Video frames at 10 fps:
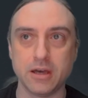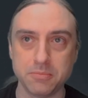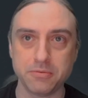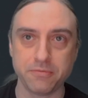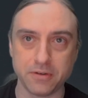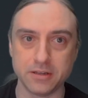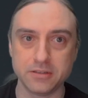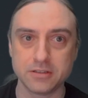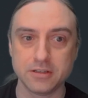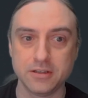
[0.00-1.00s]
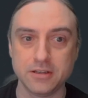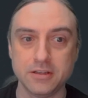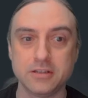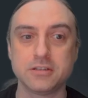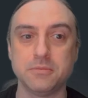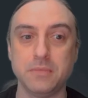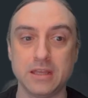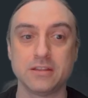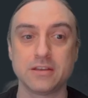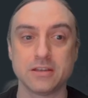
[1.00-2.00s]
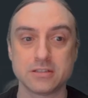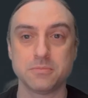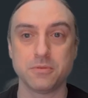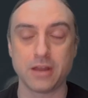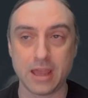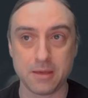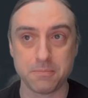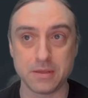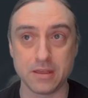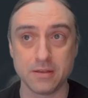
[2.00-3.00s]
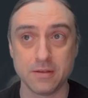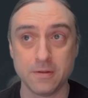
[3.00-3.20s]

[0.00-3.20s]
up front to make the customer happy,